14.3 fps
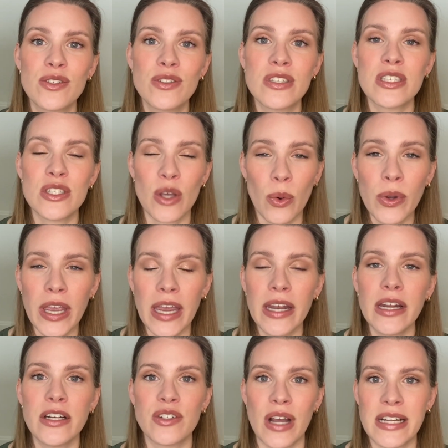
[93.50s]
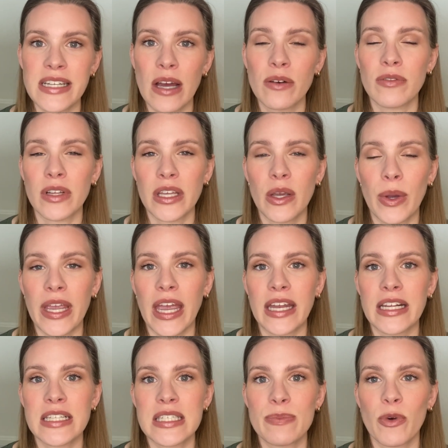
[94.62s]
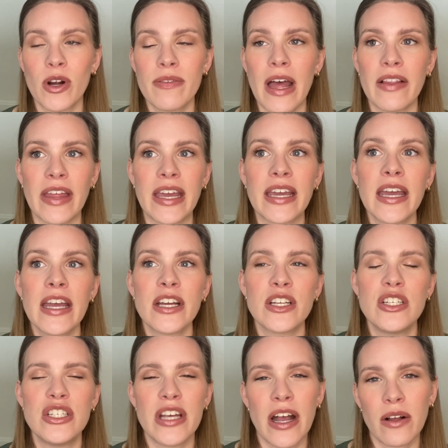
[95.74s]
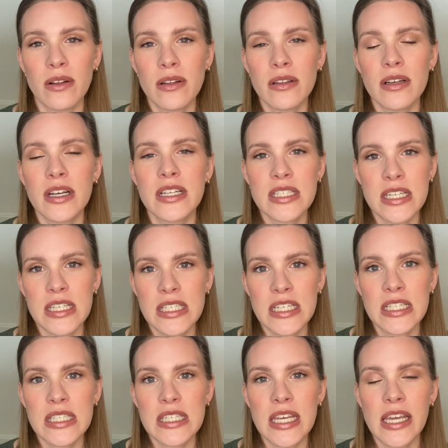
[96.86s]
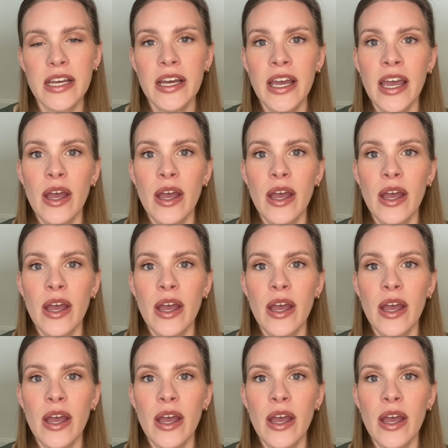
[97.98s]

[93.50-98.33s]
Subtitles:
soak in and dry down really quick, and it's more of that like gel consistency,